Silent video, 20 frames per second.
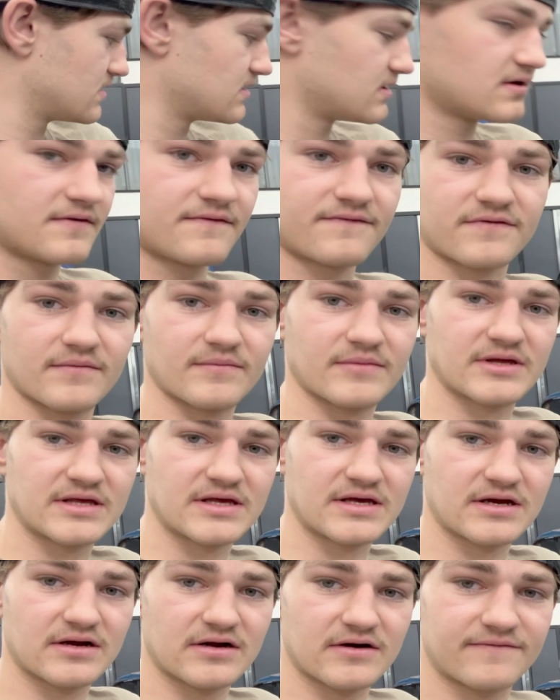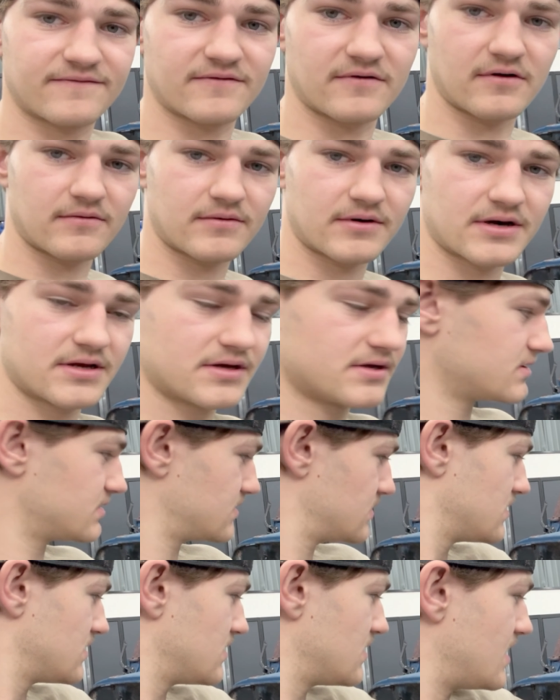from here forward,
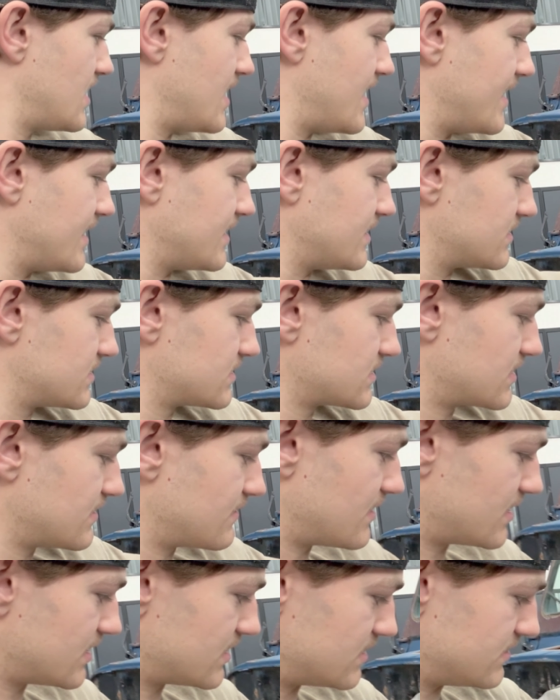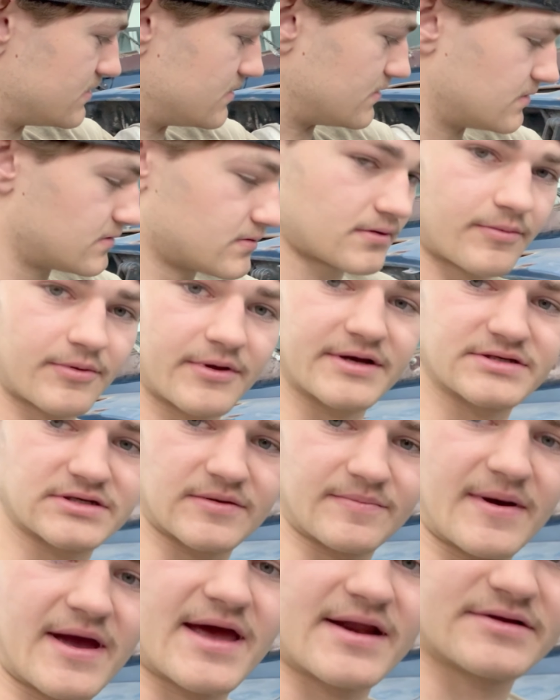and get ready to replace our
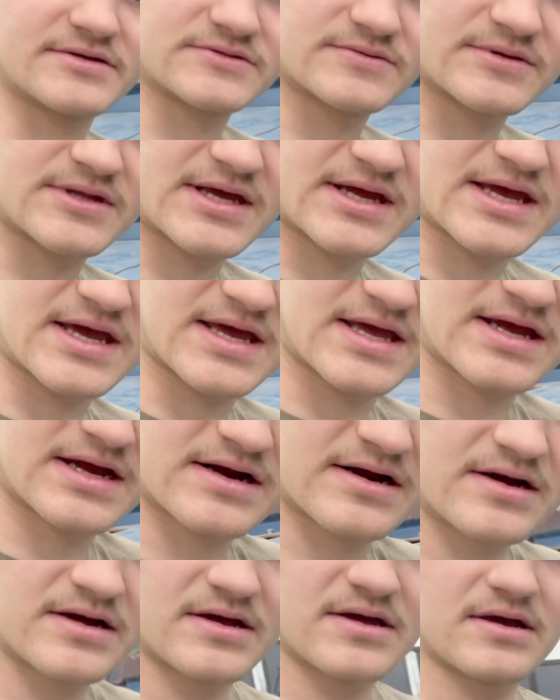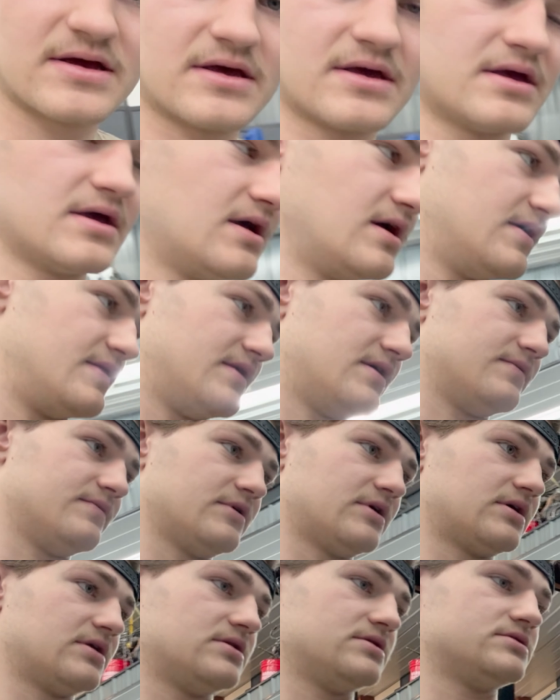panels when they get here. And then we
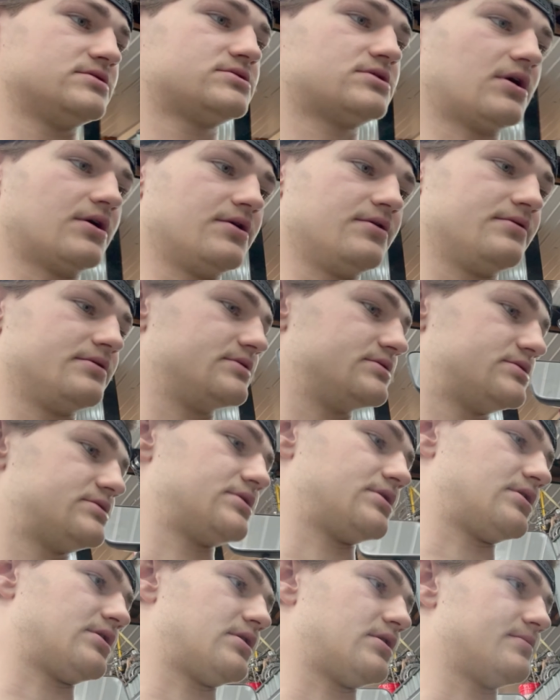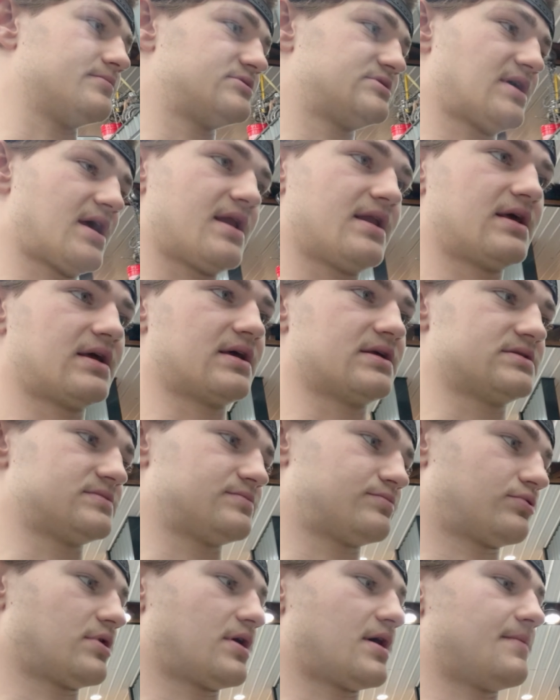can start doing some sanding and some
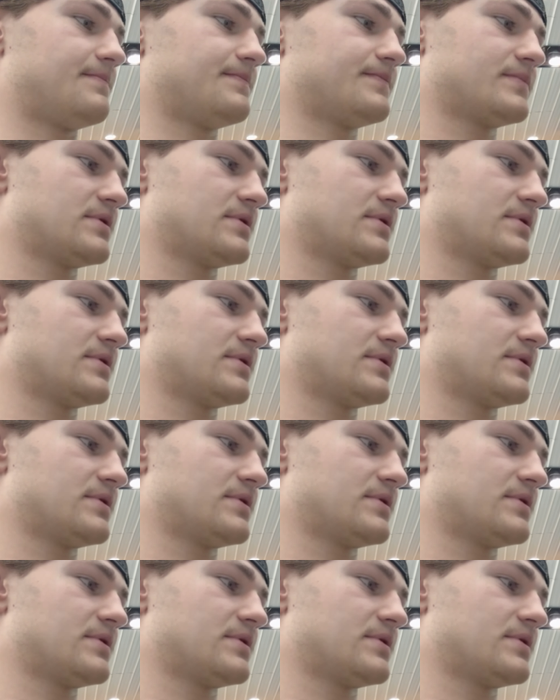prep.